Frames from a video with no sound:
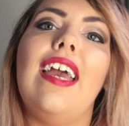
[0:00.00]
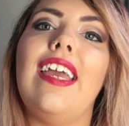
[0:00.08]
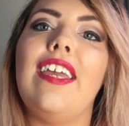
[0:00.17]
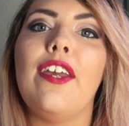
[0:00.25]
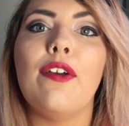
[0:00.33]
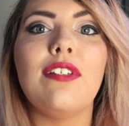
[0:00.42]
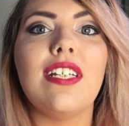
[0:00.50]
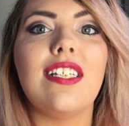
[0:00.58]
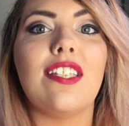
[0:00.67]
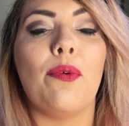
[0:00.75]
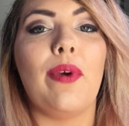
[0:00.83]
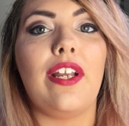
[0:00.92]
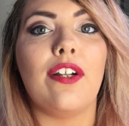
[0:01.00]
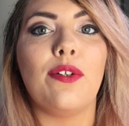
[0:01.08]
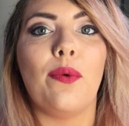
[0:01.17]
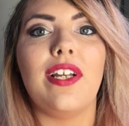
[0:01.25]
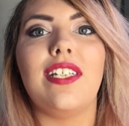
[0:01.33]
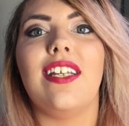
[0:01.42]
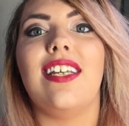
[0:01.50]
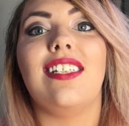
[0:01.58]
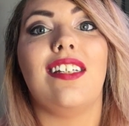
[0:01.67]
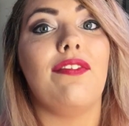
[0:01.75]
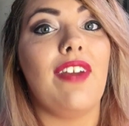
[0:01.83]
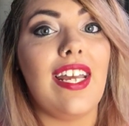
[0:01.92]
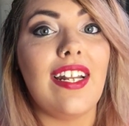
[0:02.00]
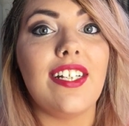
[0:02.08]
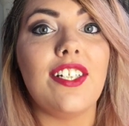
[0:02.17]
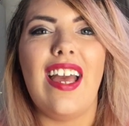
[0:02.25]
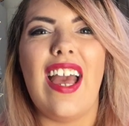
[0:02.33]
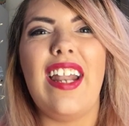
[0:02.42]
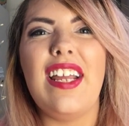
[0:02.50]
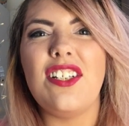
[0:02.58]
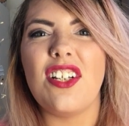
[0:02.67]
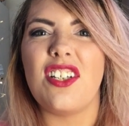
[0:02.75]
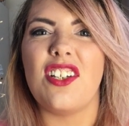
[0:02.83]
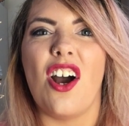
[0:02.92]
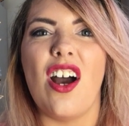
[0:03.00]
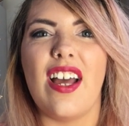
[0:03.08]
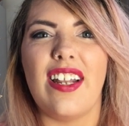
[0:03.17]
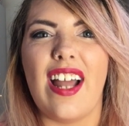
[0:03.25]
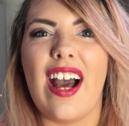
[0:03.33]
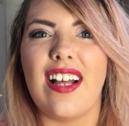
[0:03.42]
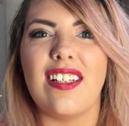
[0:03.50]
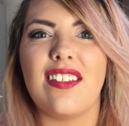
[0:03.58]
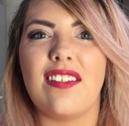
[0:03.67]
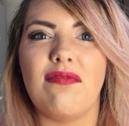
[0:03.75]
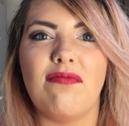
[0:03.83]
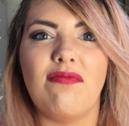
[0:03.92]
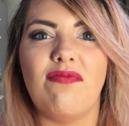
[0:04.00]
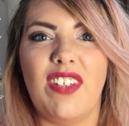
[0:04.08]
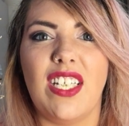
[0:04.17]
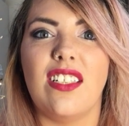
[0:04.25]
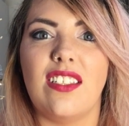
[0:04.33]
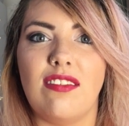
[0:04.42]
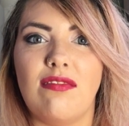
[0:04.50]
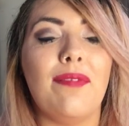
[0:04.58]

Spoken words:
He uses the weaker toys to his advantage, and he's just not a nice villain.